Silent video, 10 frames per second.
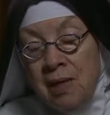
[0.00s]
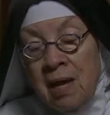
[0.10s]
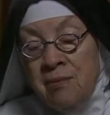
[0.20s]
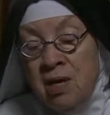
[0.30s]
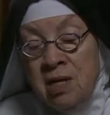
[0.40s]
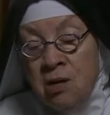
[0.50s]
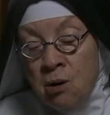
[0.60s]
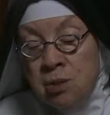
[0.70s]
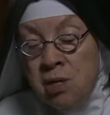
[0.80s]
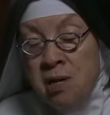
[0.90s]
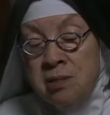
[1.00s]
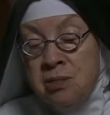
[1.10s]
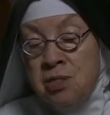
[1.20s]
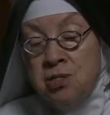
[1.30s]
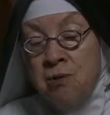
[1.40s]
And then he goes on to
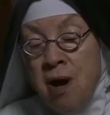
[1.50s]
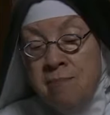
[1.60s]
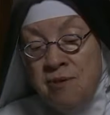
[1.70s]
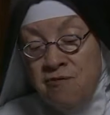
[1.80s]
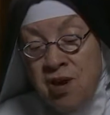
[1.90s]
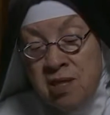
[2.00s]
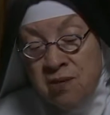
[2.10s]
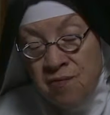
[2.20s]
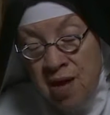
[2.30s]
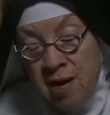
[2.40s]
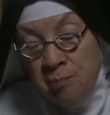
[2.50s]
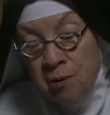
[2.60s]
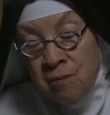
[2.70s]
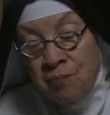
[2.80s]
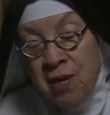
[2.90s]
describe the faith of
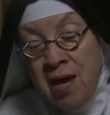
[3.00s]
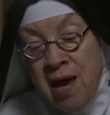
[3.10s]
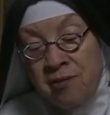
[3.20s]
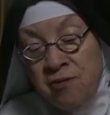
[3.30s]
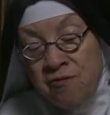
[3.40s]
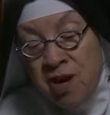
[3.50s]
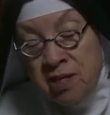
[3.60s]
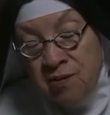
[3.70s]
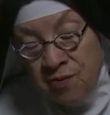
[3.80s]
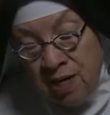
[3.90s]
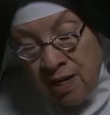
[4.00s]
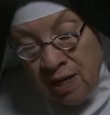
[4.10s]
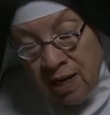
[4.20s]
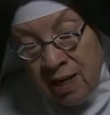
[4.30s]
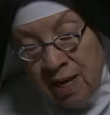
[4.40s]
Abel and the faith of
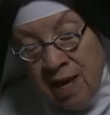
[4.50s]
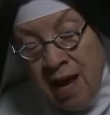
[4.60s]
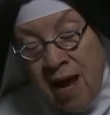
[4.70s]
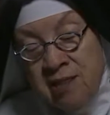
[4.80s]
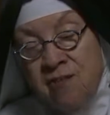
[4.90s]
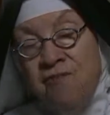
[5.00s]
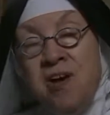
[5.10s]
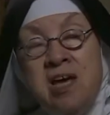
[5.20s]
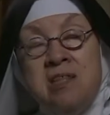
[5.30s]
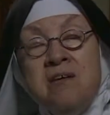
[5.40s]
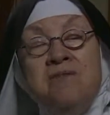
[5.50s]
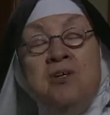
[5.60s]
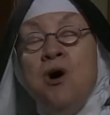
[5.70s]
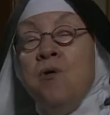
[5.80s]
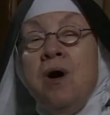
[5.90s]
Enoch and the faith of
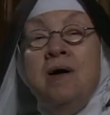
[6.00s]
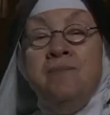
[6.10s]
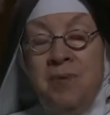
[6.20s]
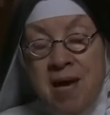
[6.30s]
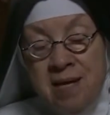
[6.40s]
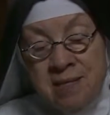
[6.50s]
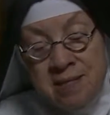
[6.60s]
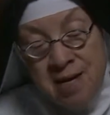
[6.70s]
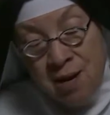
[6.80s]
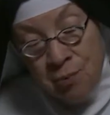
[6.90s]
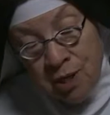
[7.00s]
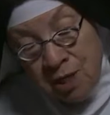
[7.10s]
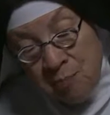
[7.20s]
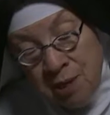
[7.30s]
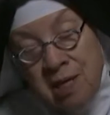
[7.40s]
Noah. And today we're
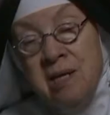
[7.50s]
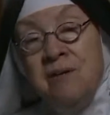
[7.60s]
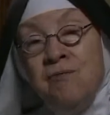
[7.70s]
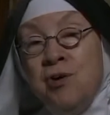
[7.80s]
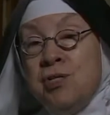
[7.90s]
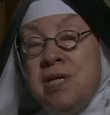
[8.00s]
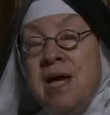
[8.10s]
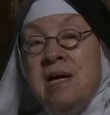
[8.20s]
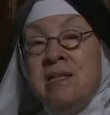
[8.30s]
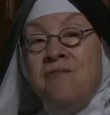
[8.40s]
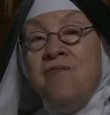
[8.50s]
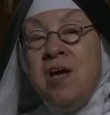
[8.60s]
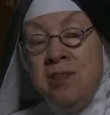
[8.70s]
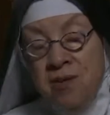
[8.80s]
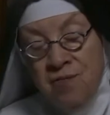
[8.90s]
going to begin at verse 8, the
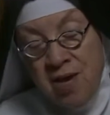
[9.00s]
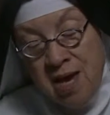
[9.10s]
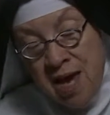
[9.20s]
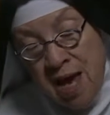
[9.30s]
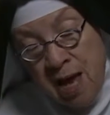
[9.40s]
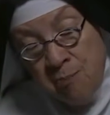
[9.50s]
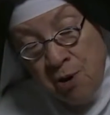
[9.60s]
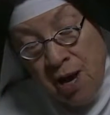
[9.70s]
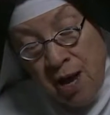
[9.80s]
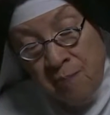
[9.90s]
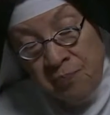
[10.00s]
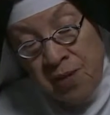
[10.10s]
faith of Abraham.